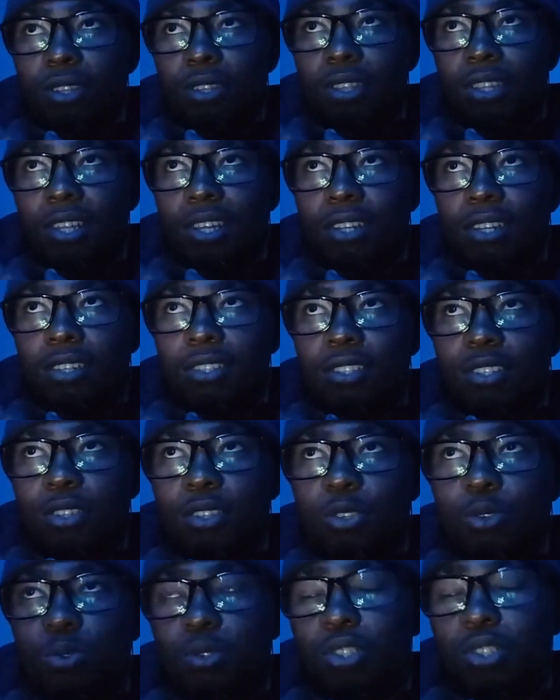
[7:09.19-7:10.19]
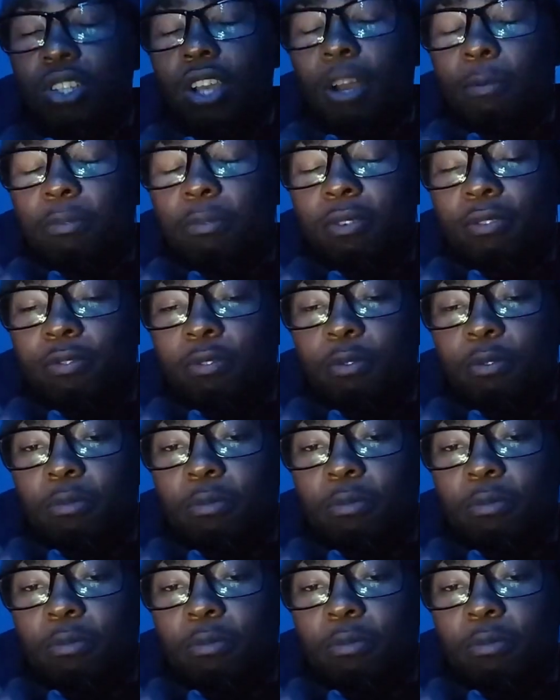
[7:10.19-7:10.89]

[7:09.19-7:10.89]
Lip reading: and then it's a new chapter for